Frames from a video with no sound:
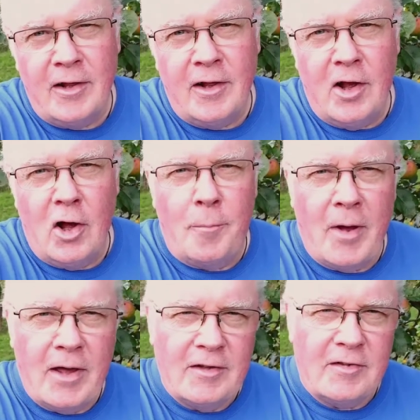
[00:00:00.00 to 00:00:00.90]
her
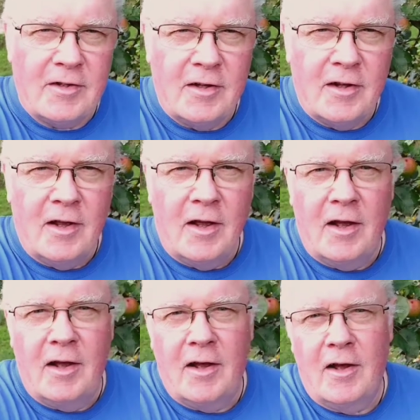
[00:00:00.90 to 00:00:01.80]
paste,
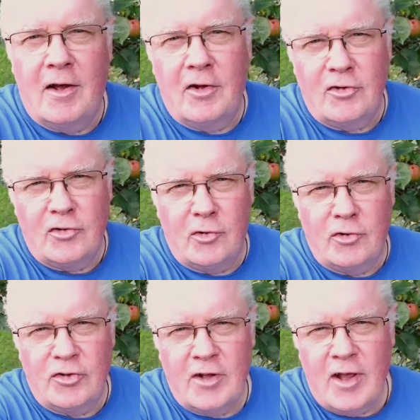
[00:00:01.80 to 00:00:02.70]
her
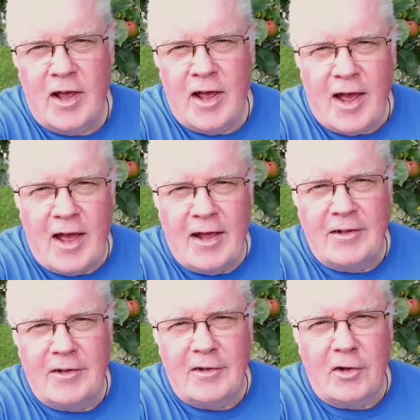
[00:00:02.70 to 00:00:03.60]
sauce, and
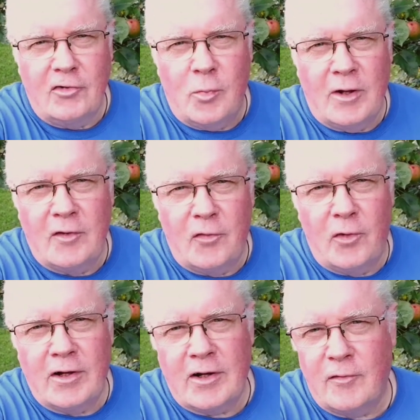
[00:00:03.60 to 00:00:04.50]
those wonderful
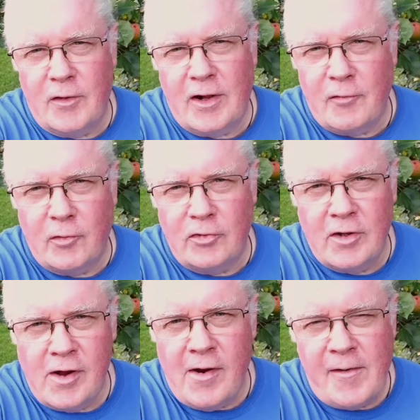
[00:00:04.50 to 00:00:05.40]
lentil falafels
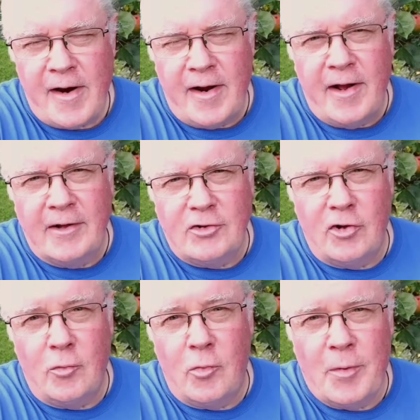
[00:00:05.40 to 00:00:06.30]
too
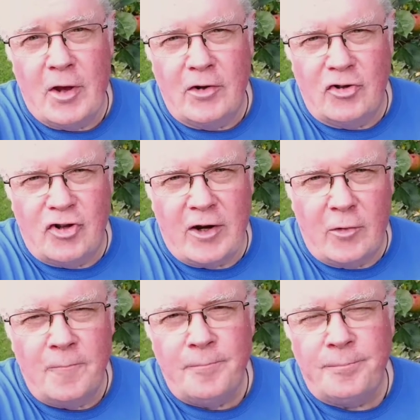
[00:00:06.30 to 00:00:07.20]
will be on her channel.
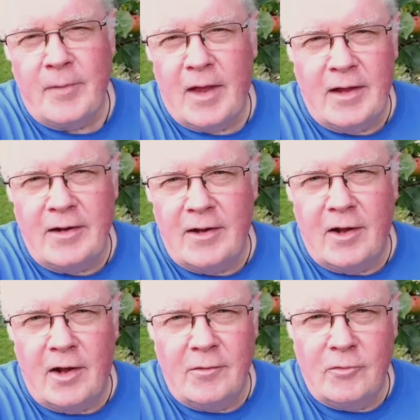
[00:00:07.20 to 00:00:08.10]
And
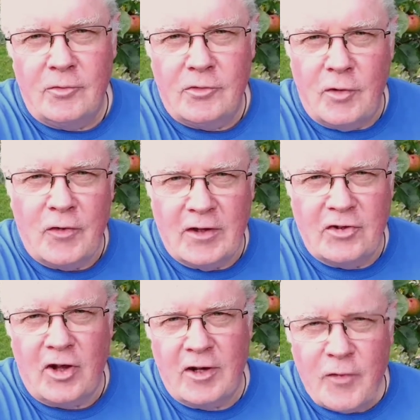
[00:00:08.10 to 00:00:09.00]
don't forget to
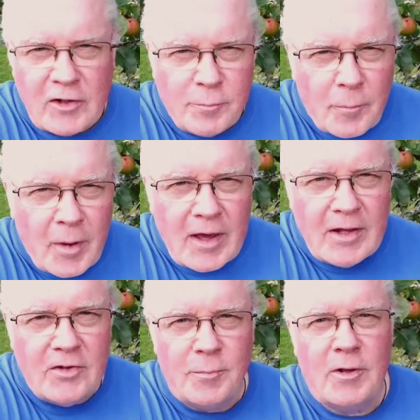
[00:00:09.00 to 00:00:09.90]
check the Facebook
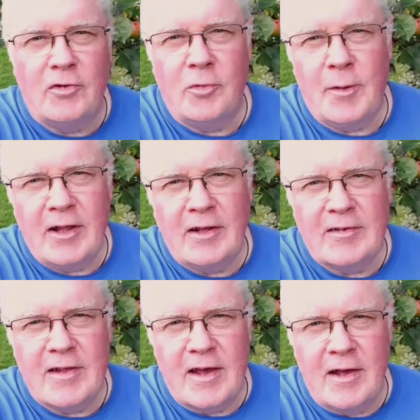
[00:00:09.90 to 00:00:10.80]
page, because there'll be links
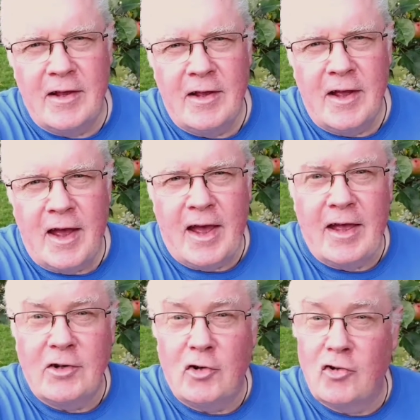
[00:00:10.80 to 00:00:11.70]
there, and
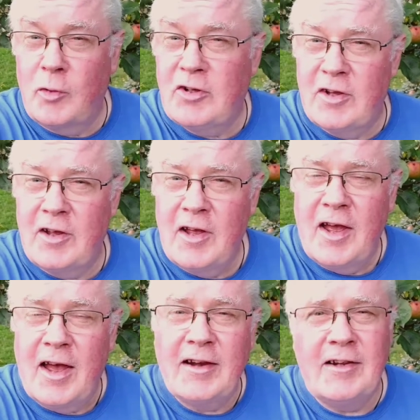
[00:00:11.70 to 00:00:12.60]
on Twitter
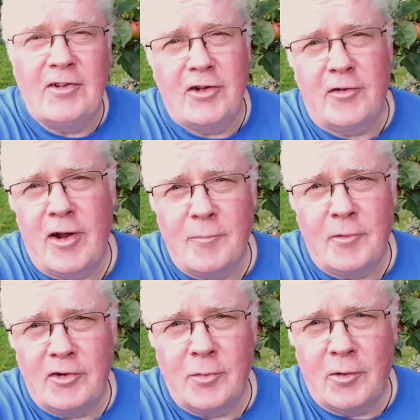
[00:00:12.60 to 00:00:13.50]
and Instagram as
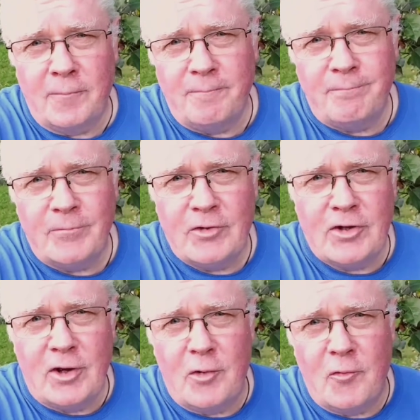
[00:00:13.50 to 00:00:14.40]
well.
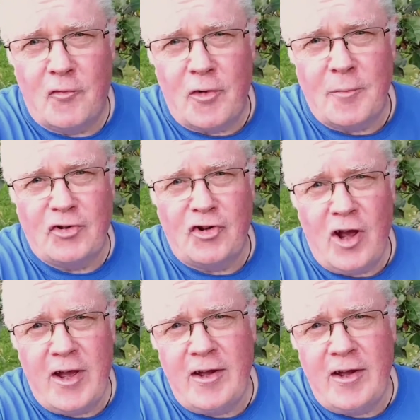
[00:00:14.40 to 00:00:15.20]
So from the Shire,